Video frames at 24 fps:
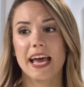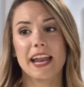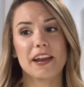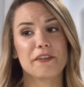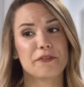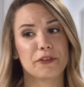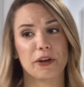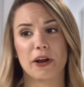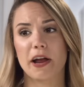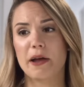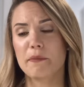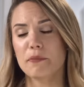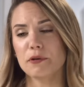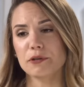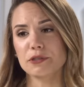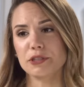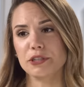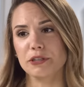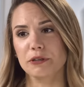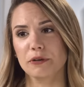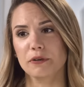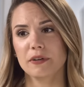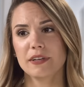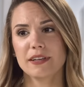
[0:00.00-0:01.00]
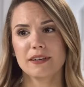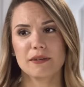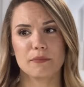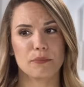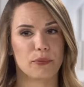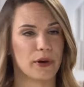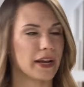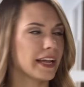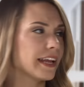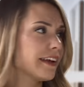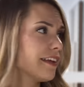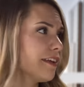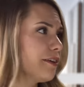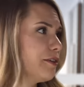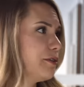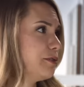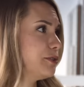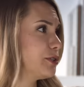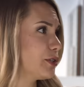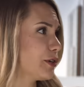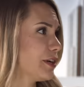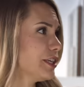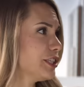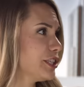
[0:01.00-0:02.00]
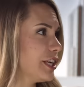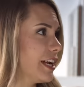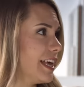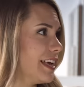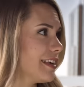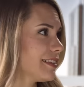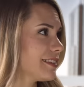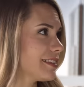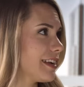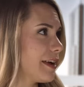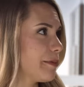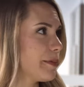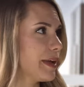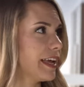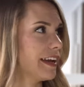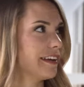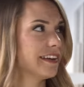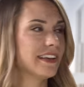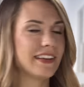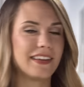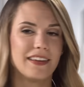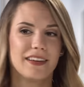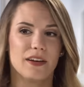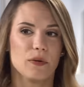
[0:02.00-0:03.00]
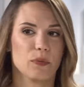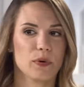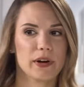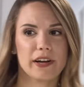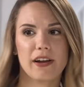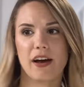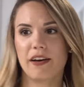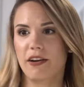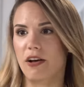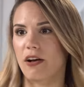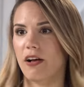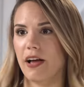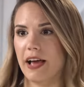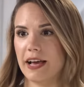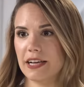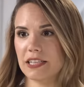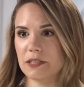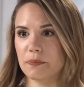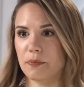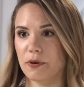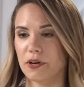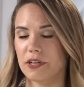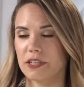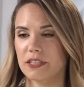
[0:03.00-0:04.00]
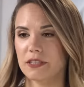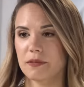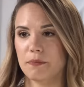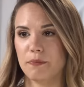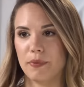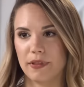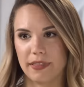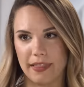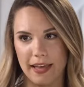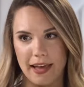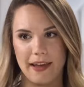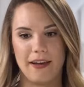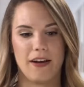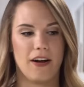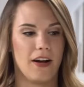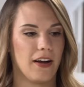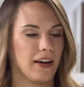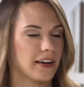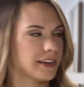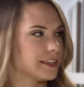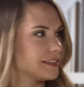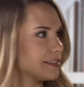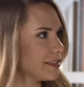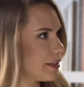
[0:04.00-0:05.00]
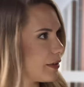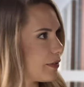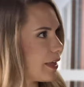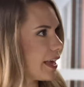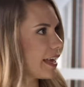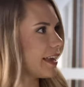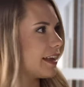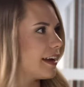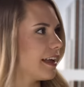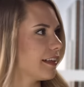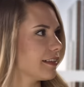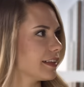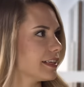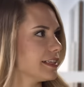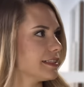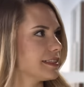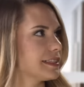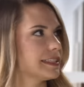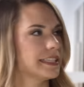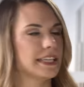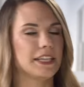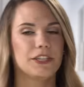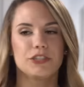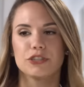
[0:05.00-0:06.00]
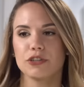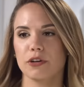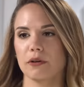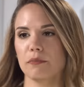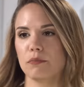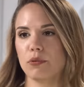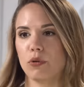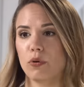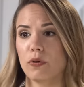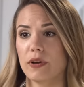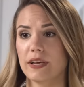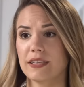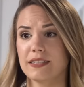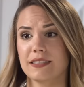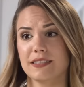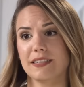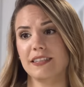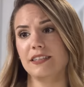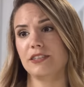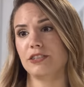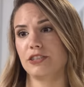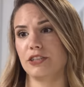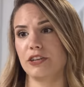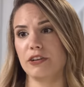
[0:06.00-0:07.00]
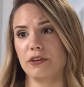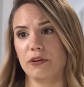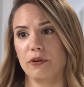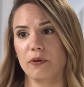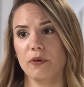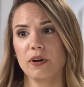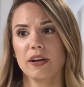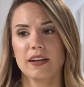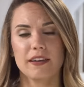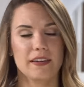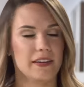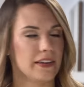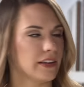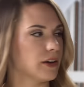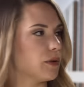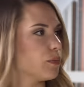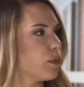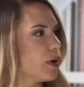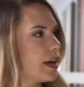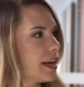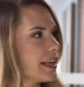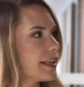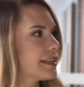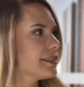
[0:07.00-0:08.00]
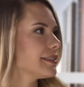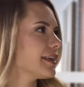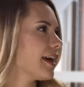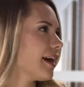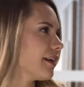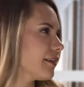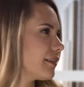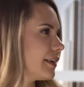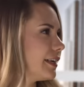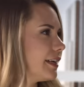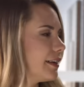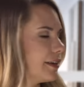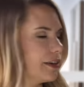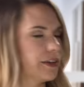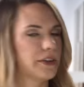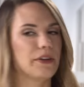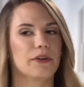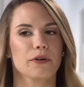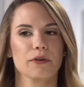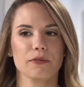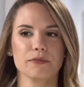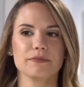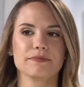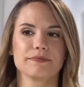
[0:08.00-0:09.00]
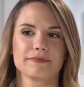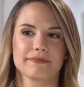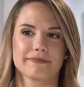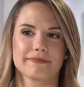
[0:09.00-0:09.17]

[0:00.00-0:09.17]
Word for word: And if you're able to, bring in a nutritionist. I mean, mm. we're not all experts, but they are, so they can at least teach your employees, teach you, you know, what exactly to do.